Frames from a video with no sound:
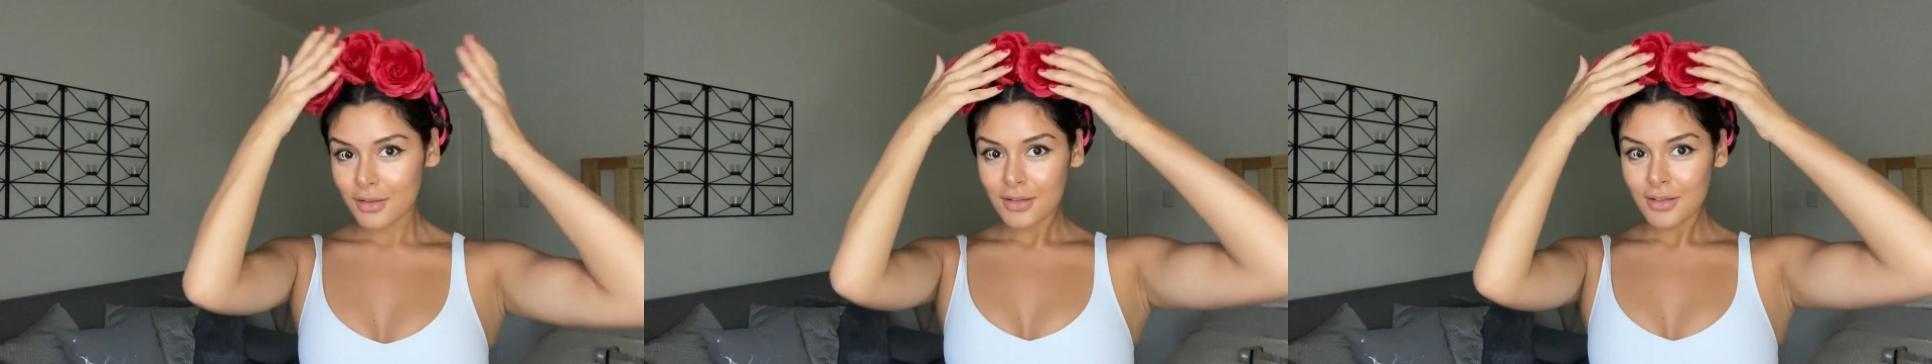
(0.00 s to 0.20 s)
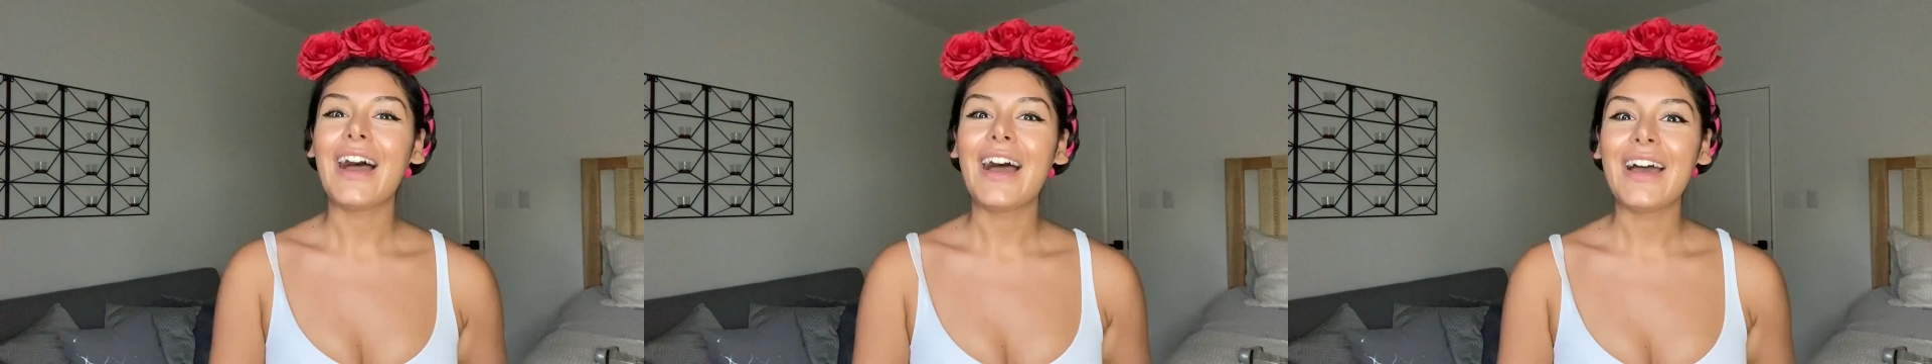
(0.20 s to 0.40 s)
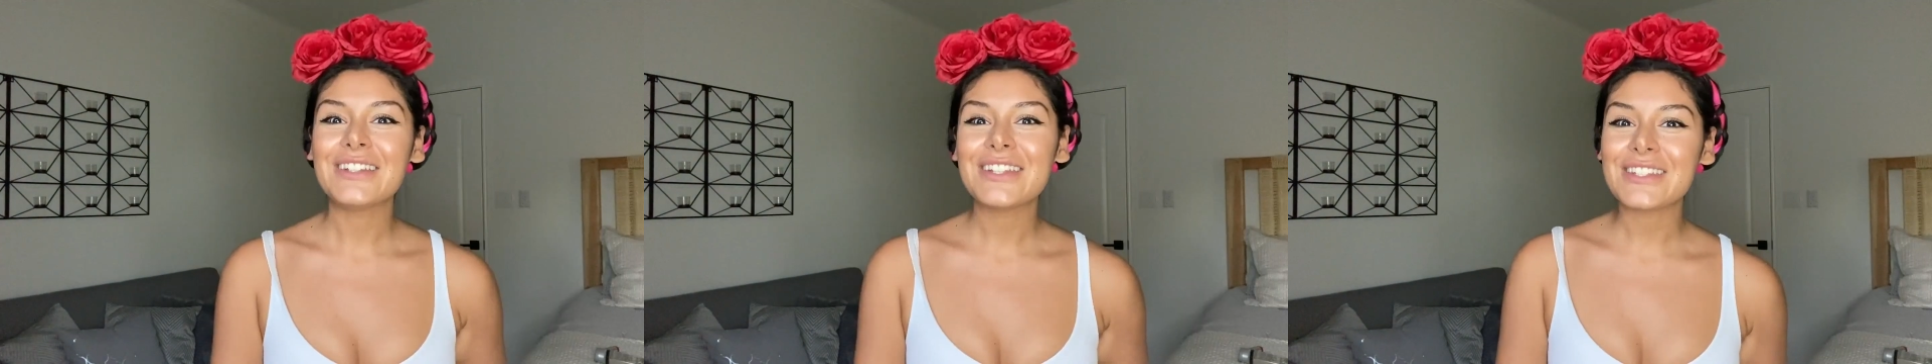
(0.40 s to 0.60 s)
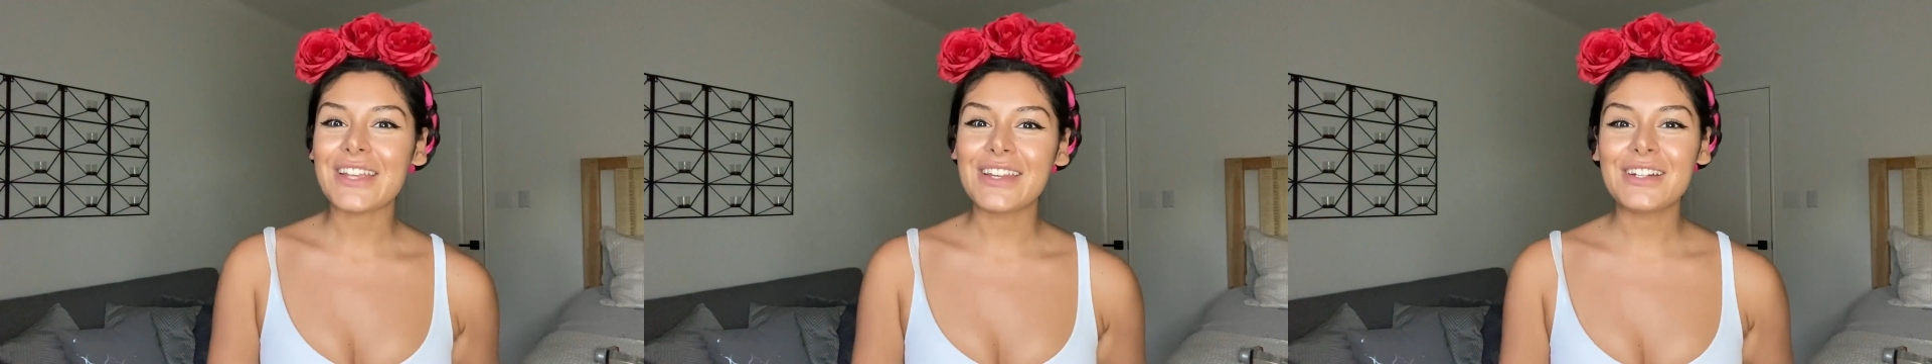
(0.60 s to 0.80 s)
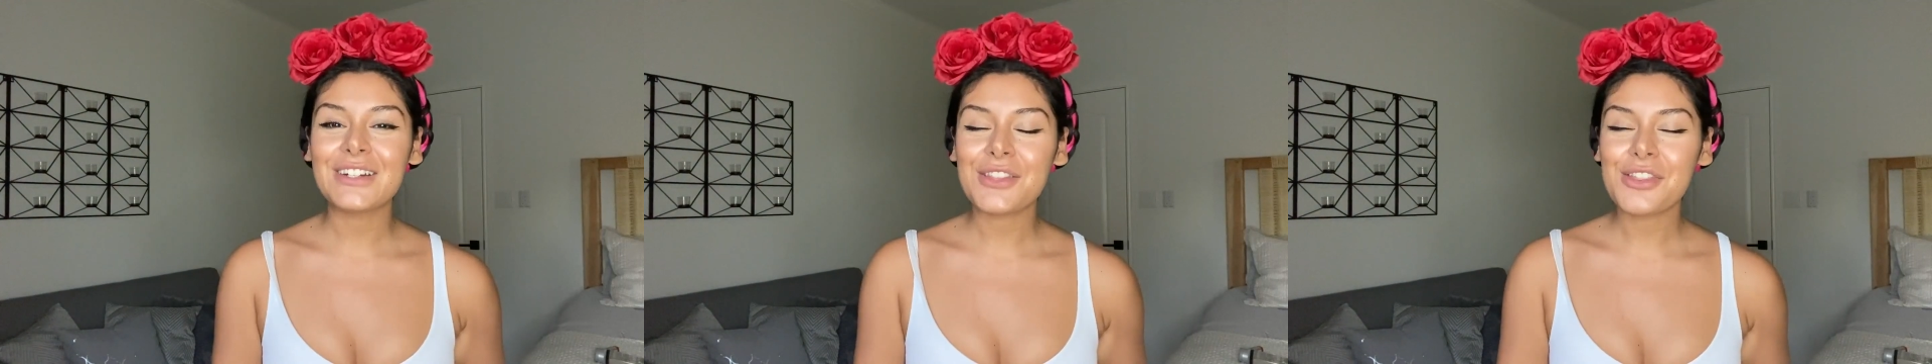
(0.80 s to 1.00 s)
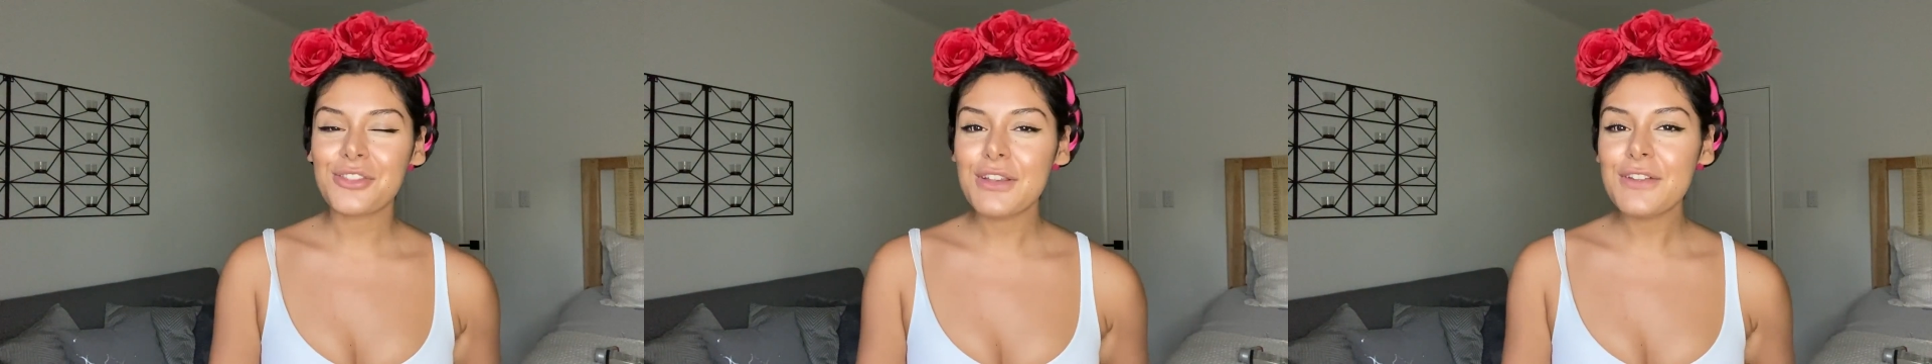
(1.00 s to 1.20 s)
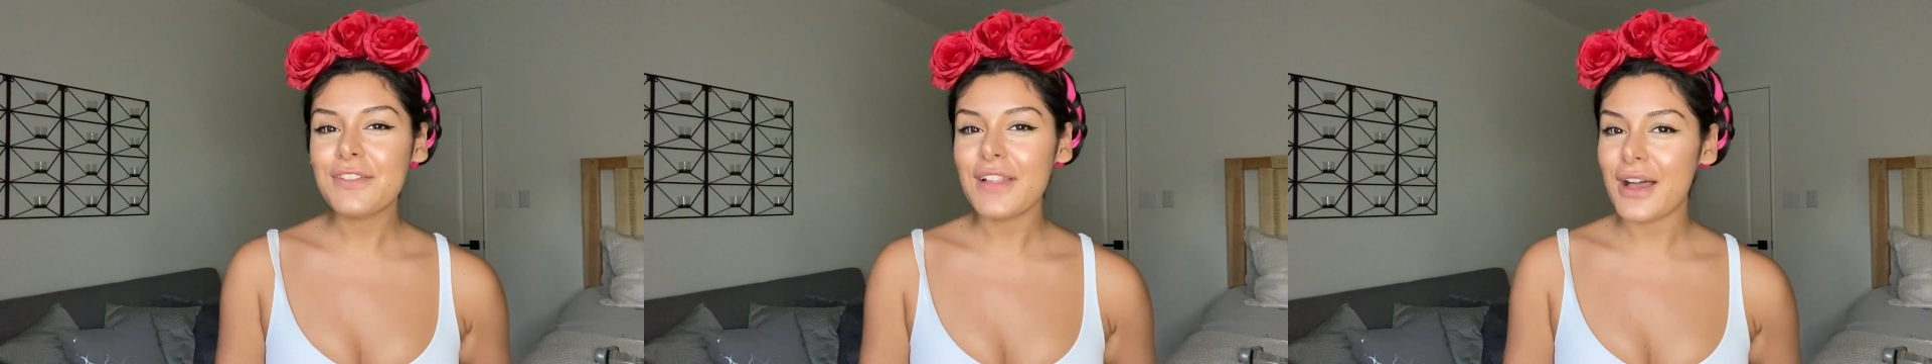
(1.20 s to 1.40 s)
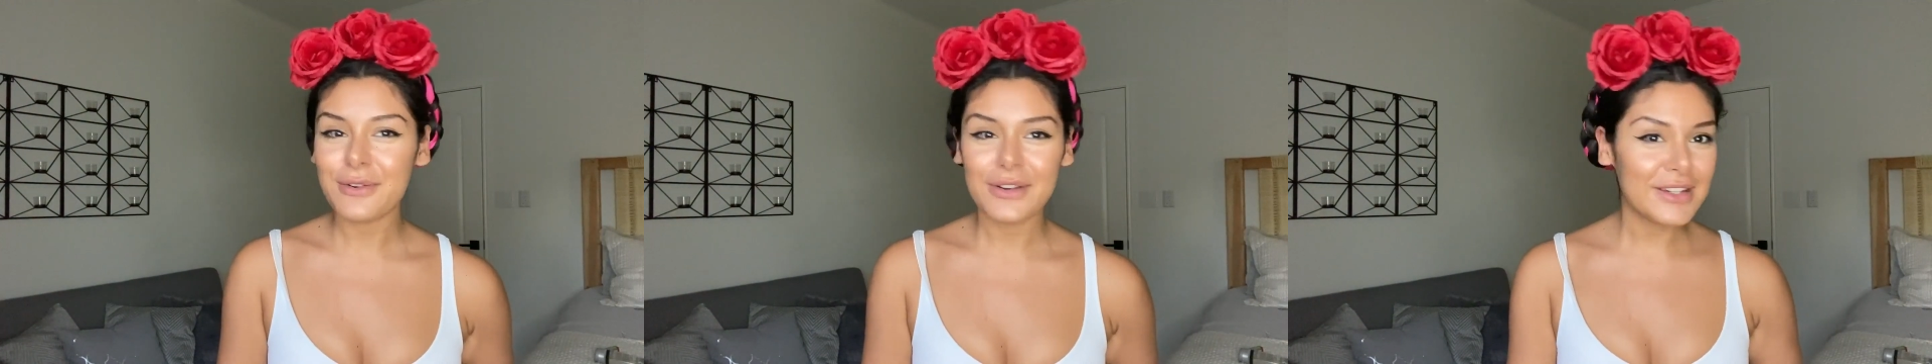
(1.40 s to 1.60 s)
I decided on three
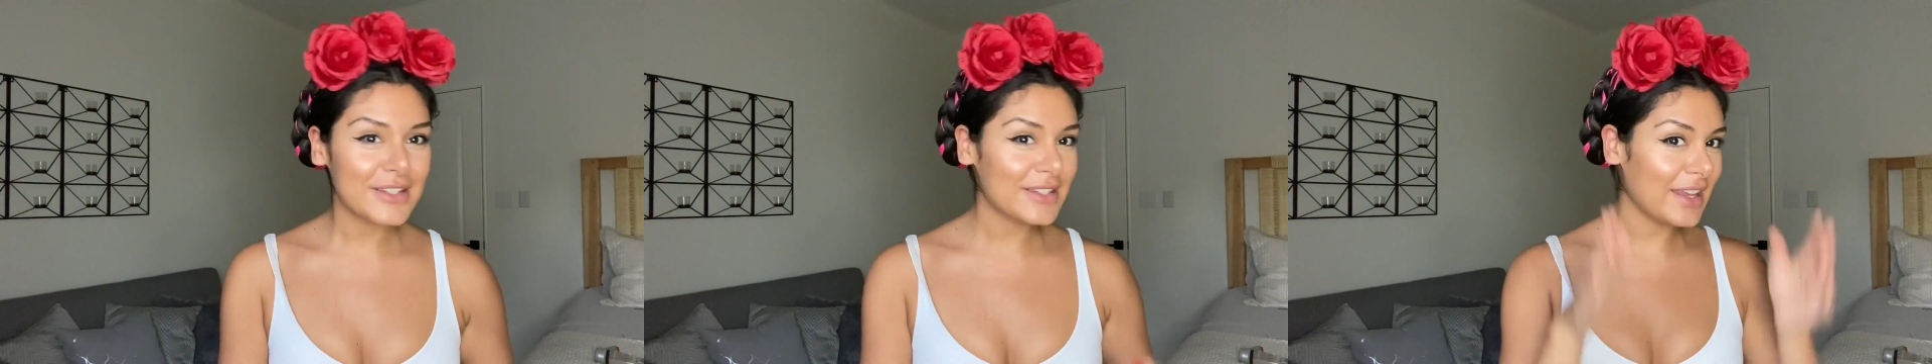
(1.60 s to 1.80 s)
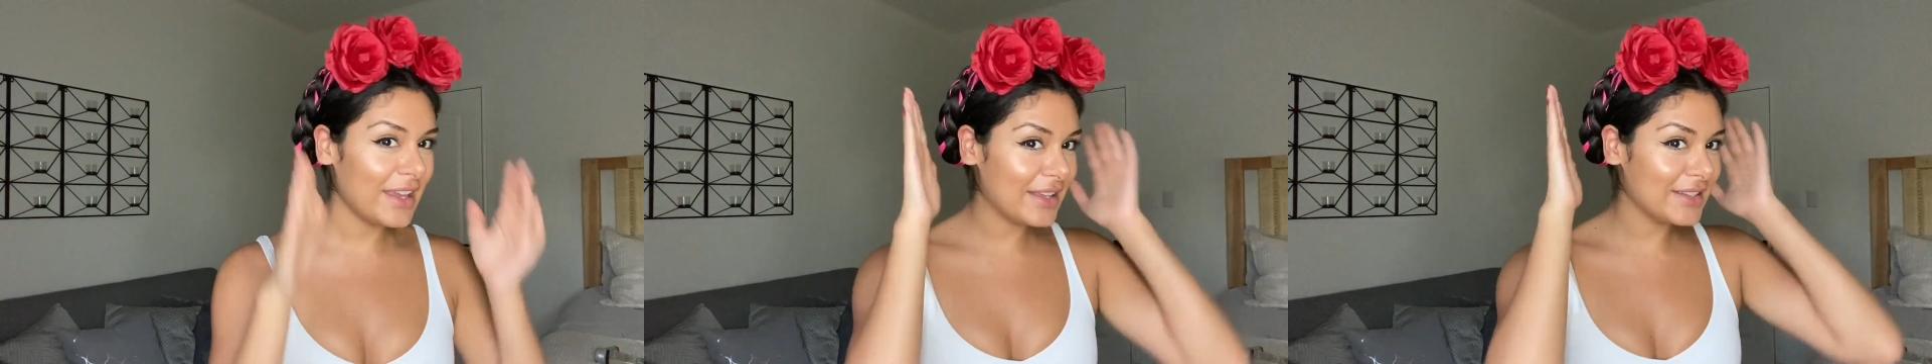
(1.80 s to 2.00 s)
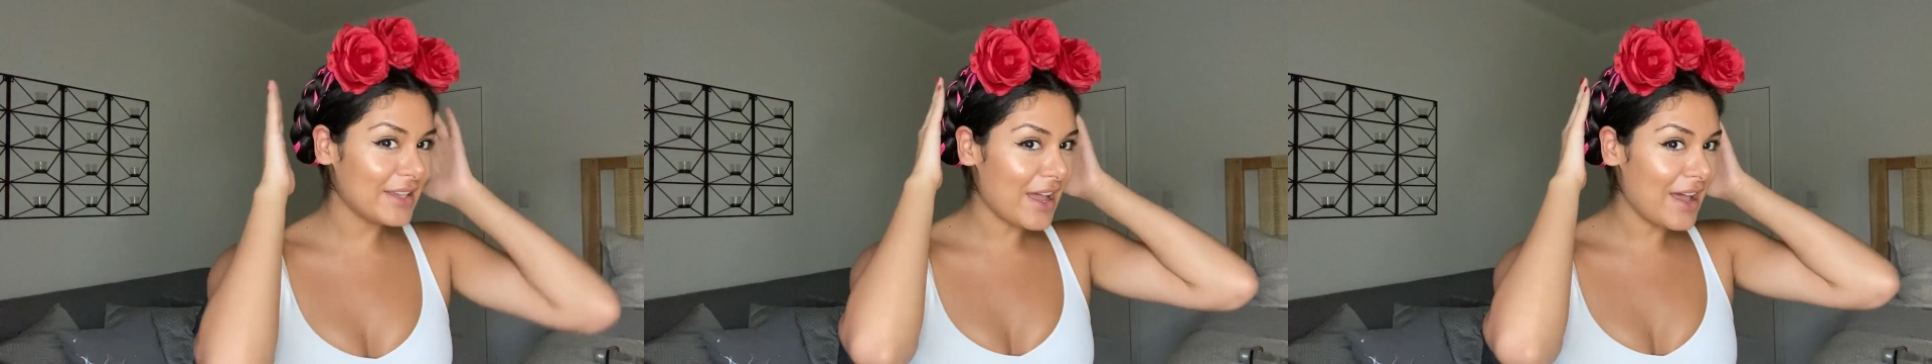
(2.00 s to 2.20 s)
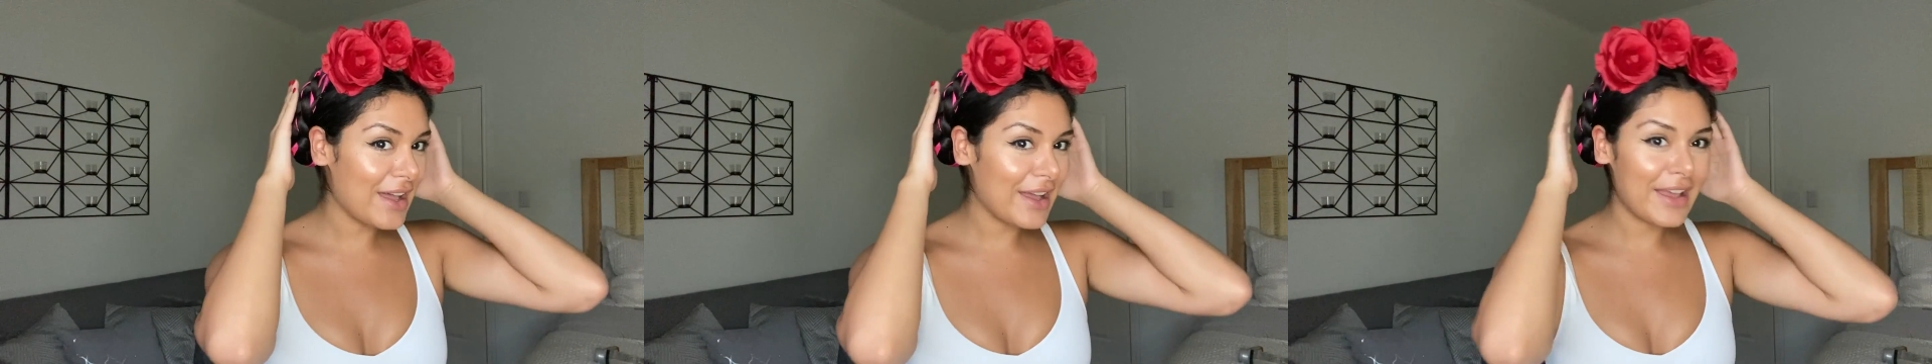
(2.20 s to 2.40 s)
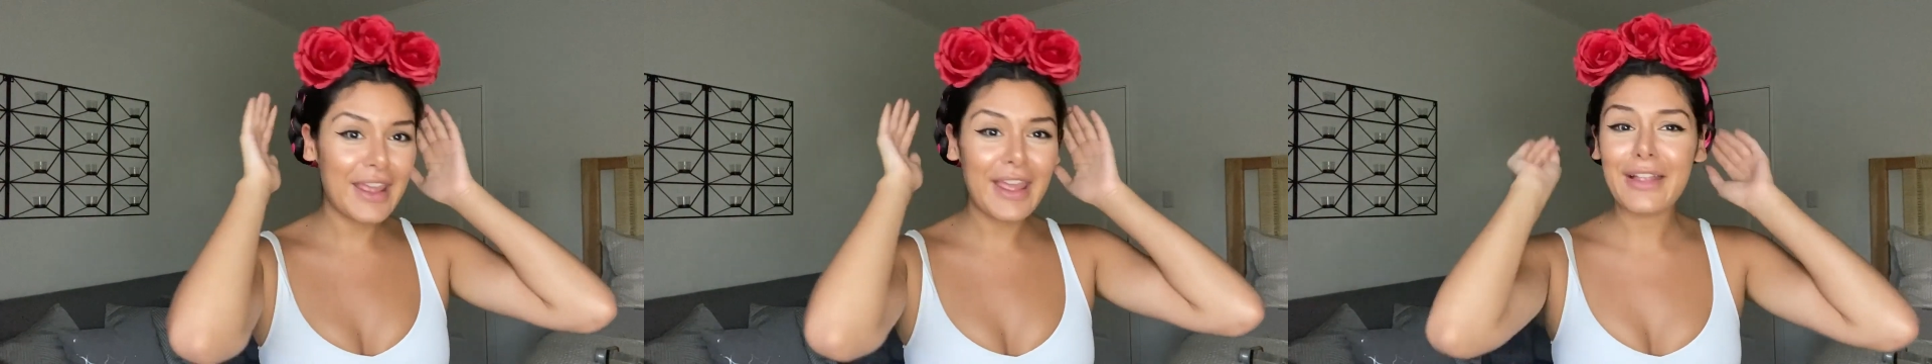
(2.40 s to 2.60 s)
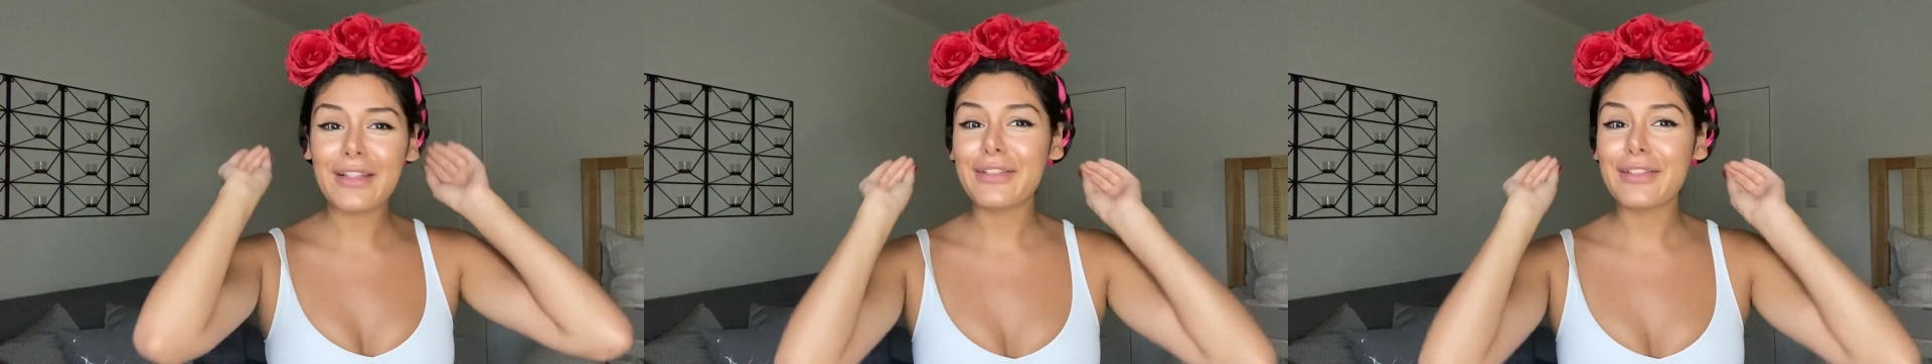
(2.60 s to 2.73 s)
flowers and I